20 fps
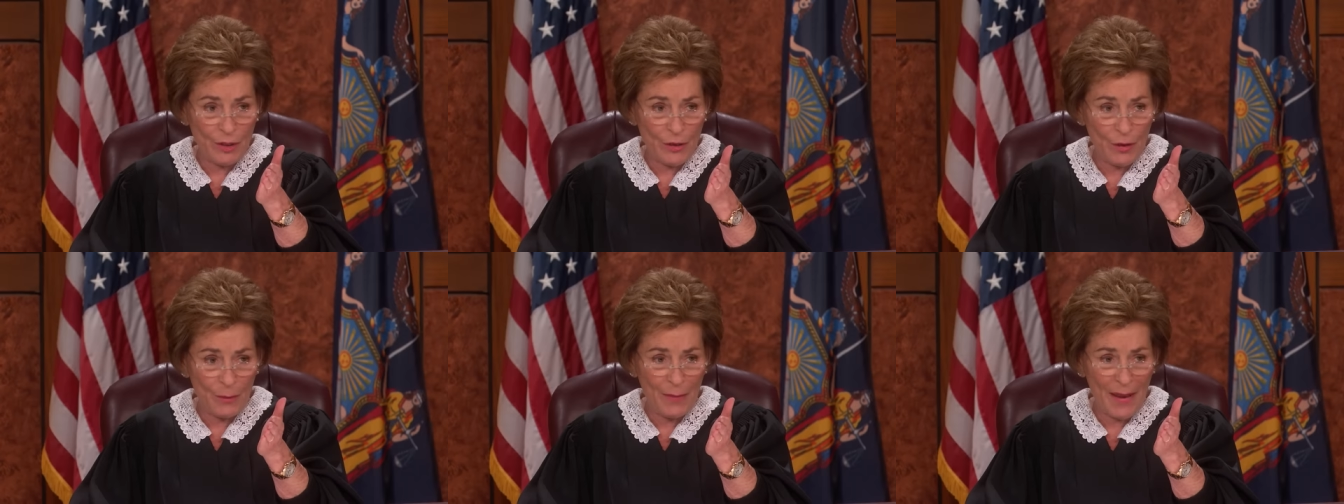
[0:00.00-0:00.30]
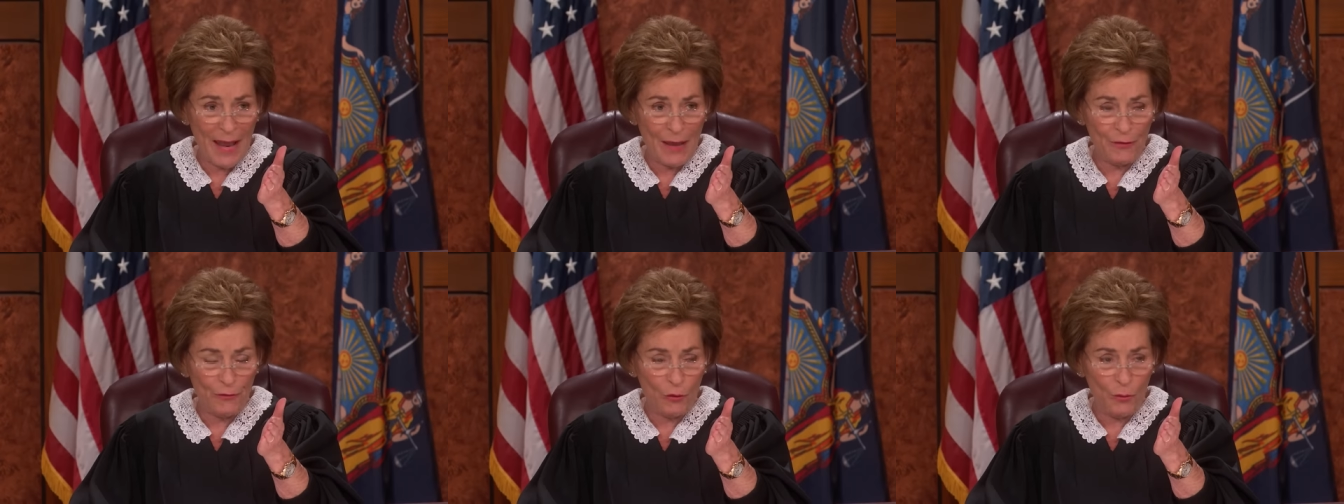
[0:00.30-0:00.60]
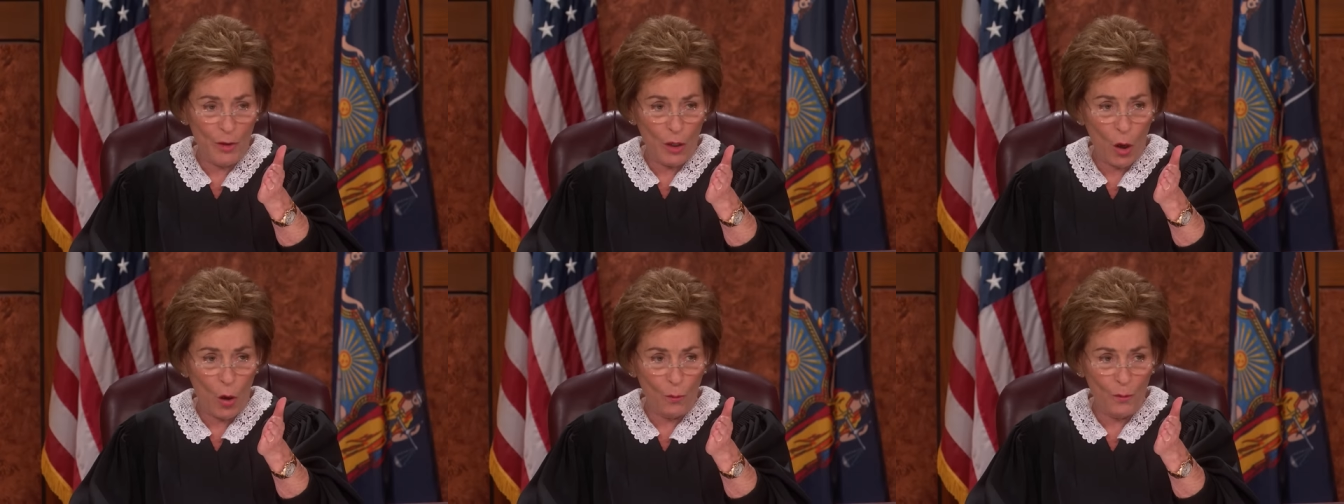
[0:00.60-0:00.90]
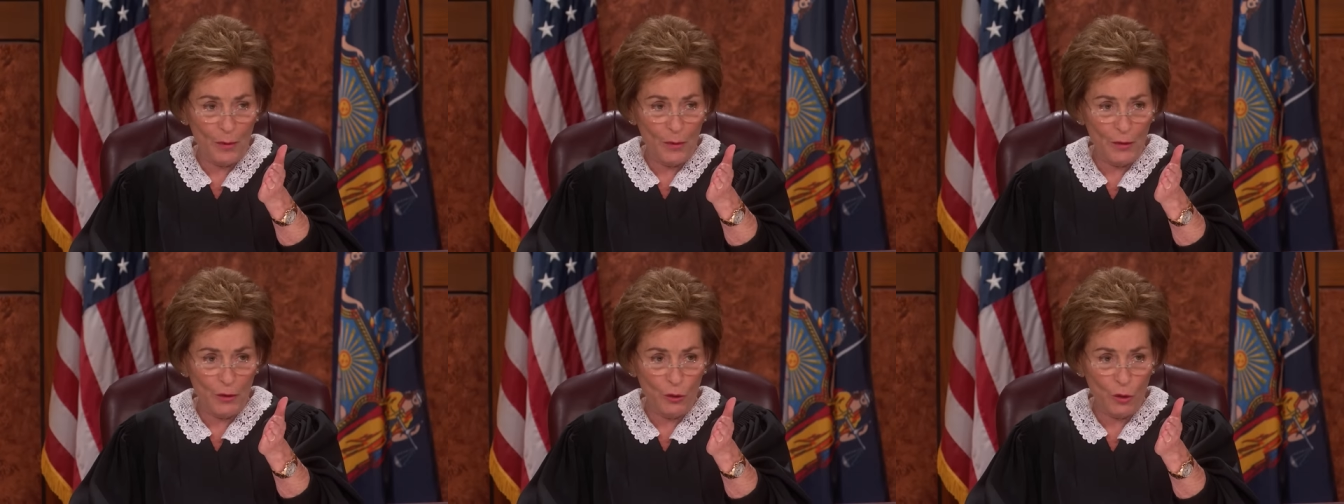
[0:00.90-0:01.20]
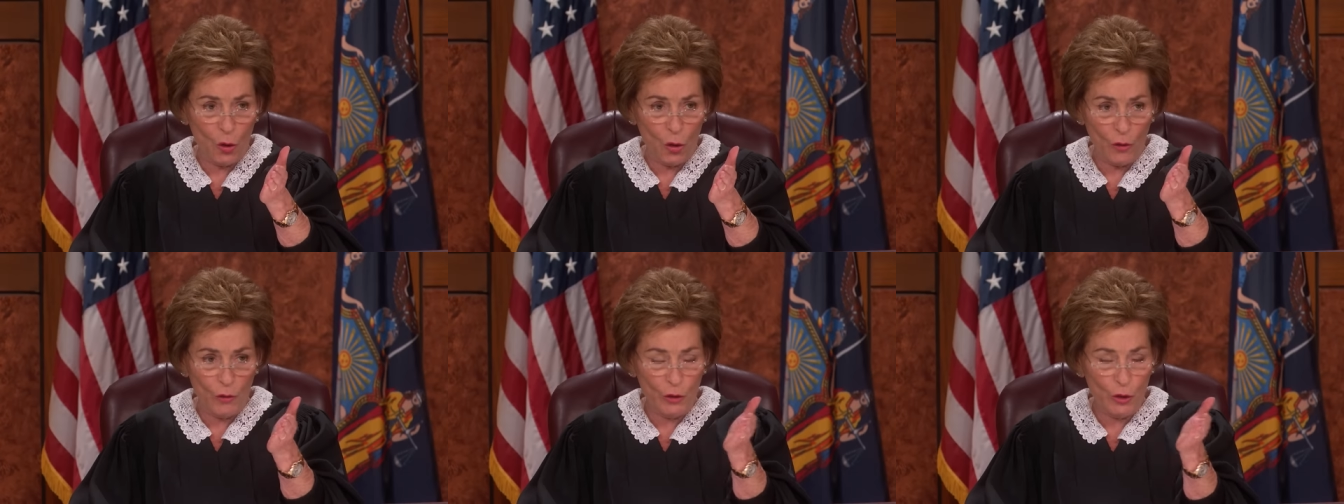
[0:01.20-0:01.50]
to the bathroom and opened the
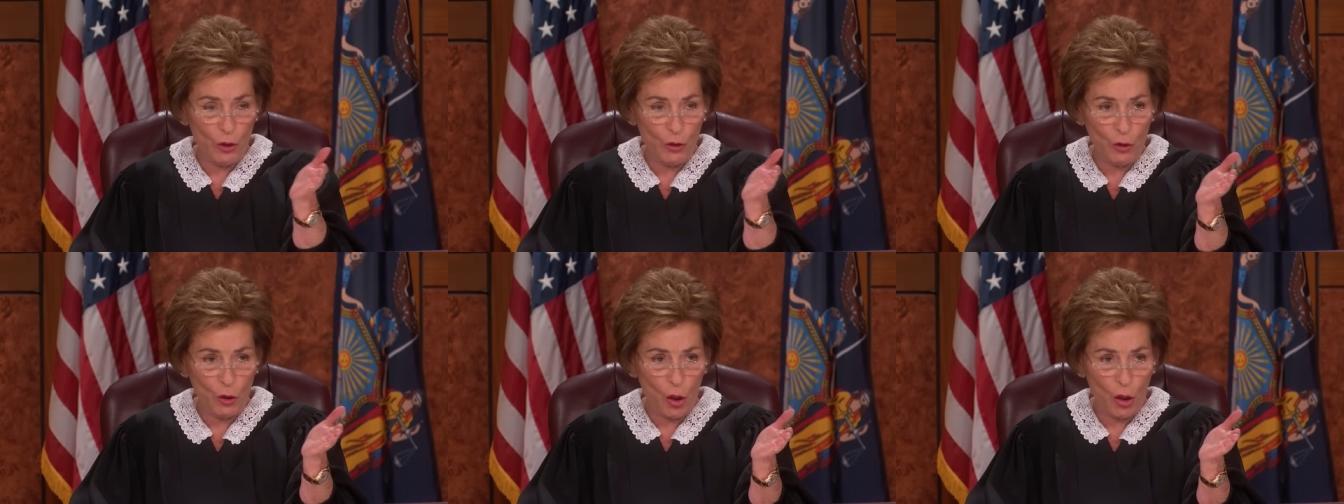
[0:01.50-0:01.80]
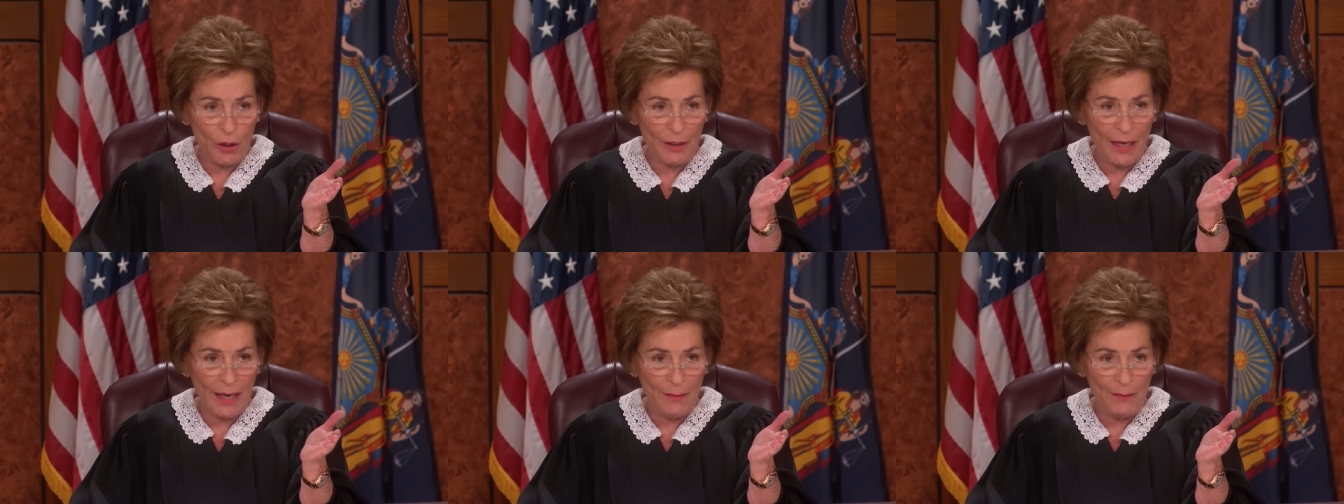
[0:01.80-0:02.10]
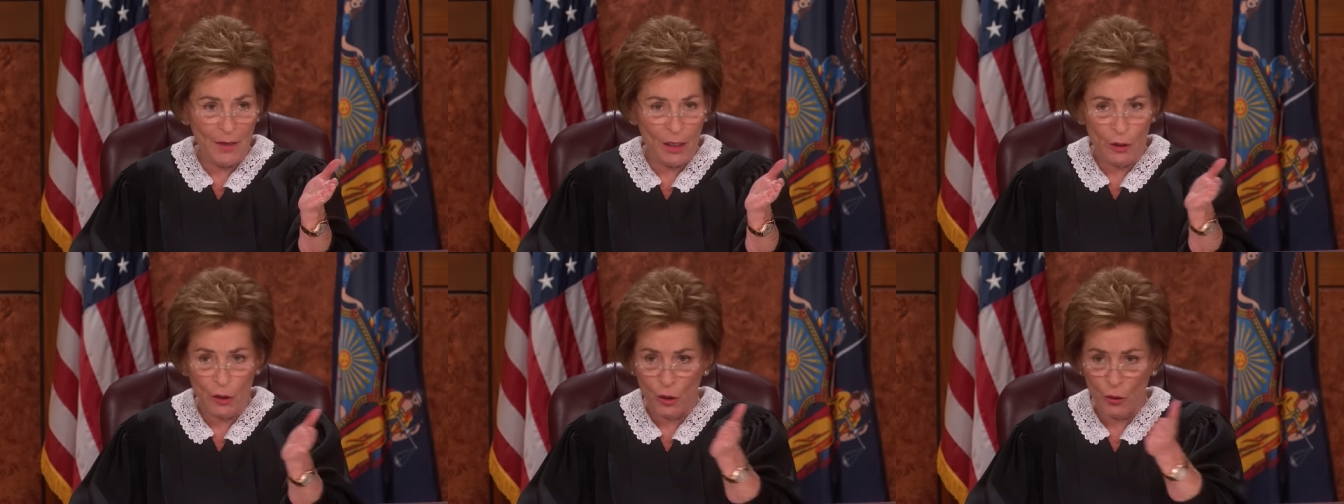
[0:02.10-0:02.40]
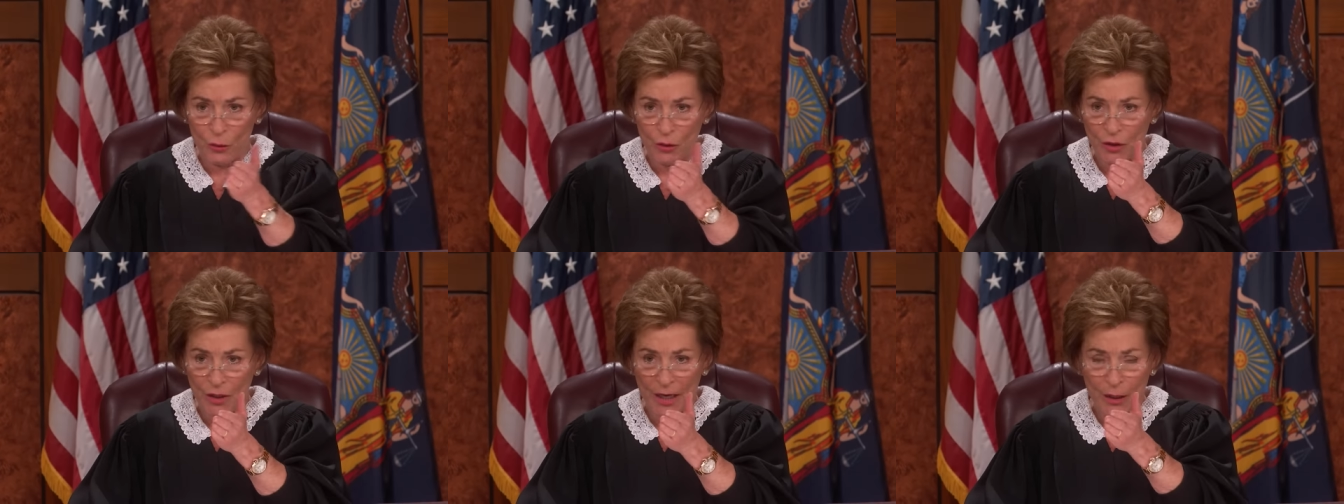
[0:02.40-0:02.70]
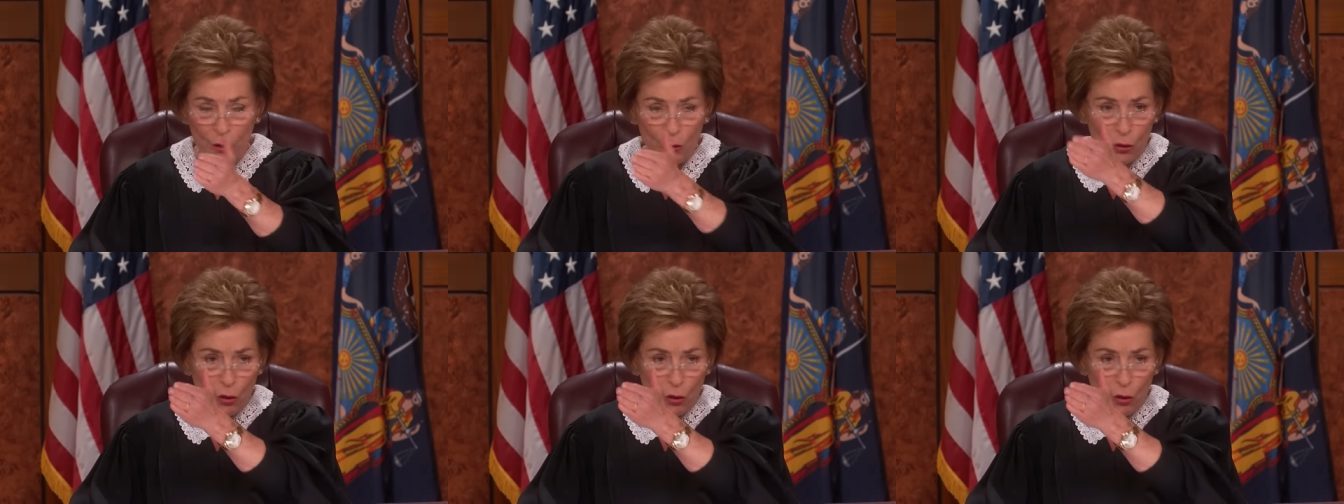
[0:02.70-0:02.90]
door, and your dog came in. You say you